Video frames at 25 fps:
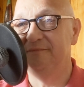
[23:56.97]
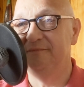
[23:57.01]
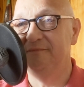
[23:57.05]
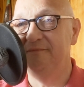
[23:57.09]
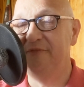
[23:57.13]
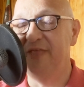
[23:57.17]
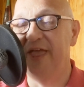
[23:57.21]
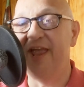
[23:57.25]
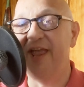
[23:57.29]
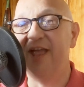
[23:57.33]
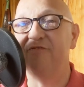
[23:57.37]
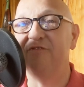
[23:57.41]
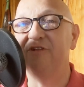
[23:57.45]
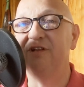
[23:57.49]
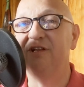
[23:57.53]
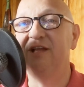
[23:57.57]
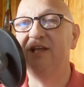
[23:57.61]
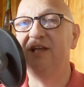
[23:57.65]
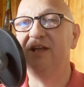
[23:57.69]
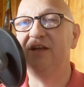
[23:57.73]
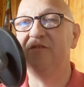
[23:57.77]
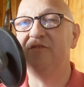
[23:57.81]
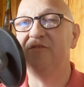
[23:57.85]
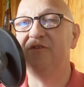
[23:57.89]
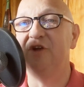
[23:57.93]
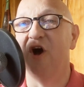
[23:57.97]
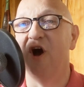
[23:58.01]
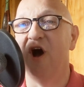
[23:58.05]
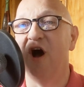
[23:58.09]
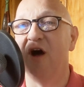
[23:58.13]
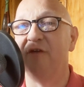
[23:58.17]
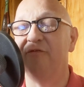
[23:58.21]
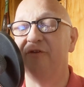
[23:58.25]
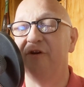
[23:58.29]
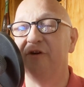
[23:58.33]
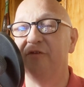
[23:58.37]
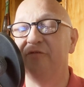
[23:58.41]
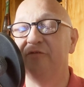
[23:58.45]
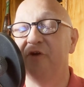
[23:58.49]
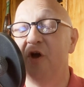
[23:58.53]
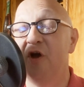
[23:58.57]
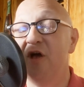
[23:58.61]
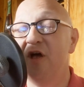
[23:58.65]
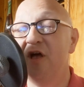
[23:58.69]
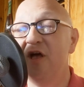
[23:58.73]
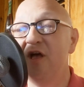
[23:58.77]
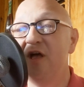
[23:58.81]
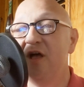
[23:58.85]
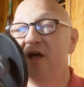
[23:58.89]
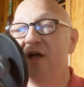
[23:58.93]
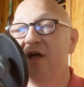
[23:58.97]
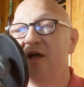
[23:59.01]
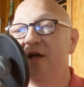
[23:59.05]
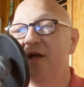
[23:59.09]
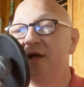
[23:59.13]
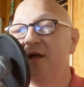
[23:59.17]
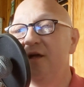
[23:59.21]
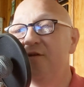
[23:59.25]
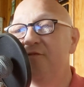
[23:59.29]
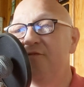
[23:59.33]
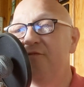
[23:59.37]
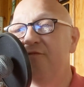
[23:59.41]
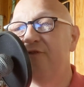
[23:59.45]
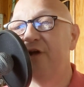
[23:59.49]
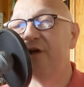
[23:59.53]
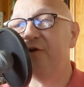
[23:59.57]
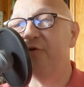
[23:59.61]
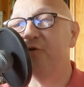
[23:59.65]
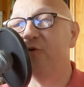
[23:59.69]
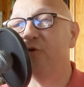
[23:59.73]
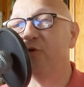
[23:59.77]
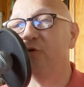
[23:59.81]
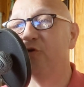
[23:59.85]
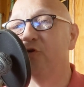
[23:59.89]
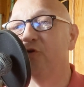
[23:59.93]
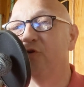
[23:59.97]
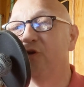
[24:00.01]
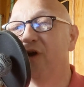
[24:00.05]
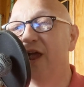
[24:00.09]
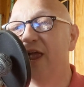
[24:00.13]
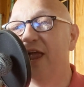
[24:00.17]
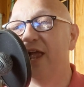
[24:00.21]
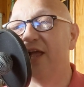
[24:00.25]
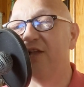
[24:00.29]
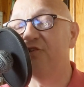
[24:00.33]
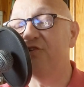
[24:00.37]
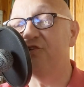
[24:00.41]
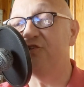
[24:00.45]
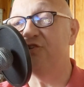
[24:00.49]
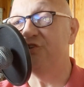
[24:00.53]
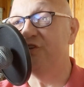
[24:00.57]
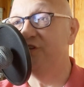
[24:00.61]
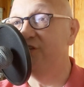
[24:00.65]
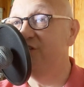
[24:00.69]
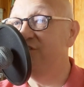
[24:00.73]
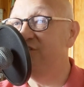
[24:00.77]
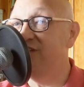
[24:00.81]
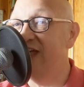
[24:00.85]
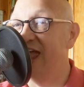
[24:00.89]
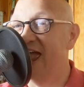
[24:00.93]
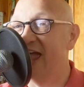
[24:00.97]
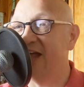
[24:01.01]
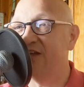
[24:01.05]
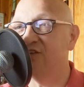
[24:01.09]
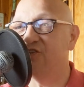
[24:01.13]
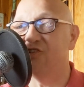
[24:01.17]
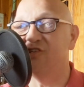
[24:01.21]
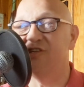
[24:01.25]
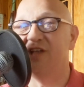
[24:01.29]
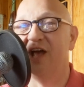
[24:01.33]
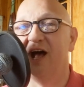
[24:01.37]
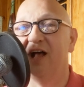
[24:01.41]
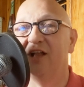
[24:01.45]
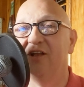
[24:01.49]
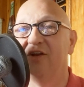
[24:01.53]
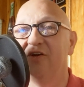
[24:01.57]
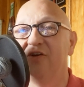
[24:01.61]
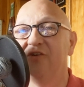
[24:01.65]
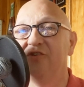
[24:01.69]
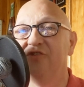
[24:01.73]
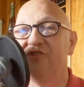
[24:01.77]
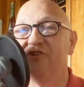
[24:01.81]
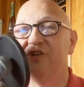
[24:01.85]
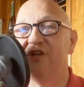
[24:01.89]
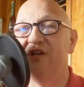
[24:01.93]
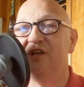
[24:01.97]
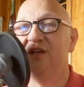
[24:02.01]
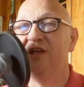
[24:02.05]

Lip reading: They have lived off of federal grants, tax dollars,